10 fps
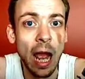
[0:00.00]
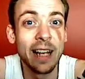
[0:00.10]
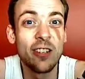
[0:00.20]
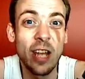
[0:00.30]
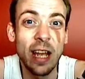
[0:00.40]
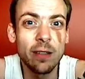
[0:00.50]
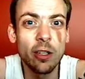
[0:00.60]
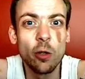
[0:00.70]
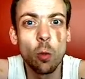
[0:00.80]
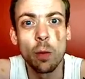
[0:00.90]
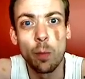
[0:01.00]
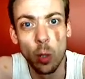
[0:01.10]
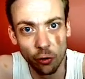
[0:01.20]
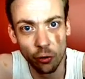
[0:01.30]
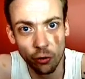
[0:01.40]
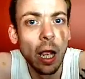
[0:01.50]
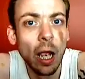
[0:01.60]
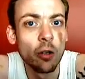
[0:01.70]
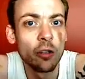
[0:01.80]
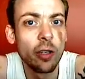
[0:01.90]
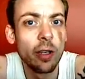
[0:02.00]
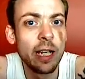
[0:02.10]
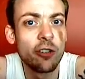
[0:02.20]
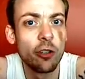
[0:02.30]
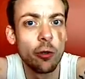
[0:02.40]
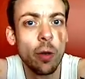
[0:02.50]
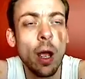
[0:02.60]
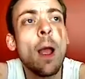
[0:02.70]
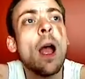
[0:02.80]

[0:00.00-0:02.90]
an agenda you want to push on a certain issue,